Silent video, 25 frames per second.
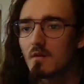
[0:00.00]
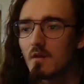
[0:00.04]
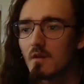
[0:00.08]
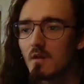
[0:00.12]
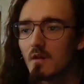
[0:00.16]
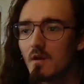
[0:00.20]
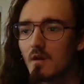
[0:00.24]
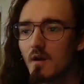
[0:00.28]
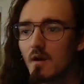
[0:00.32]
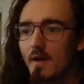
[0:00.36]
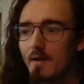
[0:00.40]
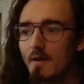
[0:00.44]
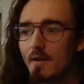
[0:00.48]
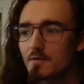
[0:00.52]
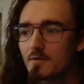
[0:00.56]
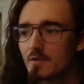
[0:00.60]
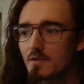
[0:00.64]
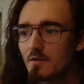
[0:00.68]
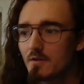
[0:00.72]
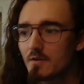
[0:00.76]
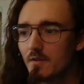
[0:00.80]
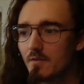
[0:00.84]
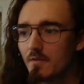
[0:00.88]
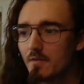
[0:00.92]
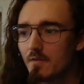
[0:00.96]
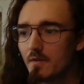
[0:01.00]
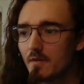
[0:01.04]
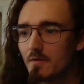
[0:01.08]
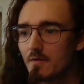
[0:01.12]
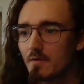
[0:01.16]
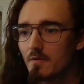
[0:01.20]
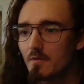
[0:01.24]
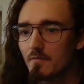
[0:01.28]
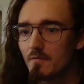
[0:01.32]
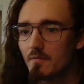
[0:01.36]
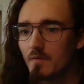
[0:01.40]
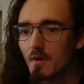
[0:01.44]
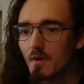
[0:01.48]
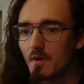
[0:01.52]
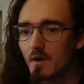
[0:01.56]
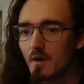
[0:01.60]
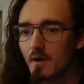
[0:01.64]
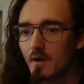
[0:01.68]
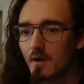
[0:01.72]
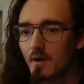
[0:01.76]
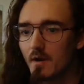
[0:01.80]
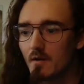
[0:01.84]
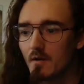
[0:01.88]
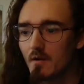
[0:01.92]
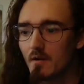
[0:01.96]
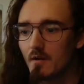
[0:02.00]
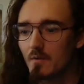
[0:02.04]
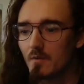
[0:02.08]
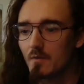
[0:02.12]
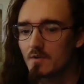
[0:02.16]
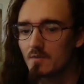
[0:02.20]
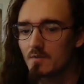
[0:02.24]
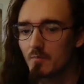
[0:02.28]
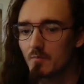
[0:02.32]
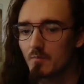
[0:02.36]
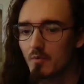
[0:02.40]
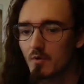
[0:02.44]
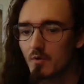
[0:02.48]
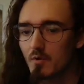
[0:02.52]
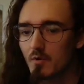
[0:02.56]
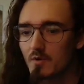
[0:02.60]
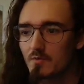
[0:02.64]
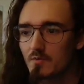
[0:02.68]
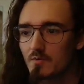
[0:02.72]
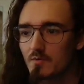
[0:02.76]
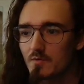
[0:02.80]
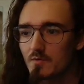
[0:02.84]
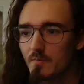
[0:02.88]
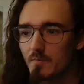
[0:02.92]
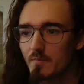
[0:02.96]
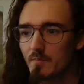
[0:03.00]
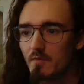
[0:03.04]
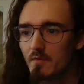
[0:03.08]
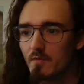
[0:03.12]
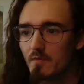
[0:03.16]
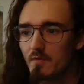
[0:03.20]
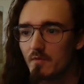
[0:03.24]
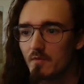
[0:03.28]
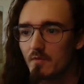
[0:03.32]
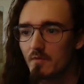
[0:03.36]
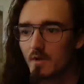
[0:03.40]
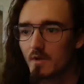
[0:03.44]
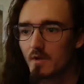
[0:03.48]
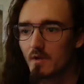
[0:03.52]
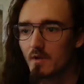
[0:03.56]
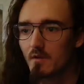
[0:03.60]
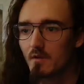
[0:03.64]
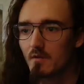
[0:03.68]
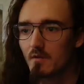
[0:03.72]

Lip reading: I also didn't think too far ahead on what supports would be good for Pyke,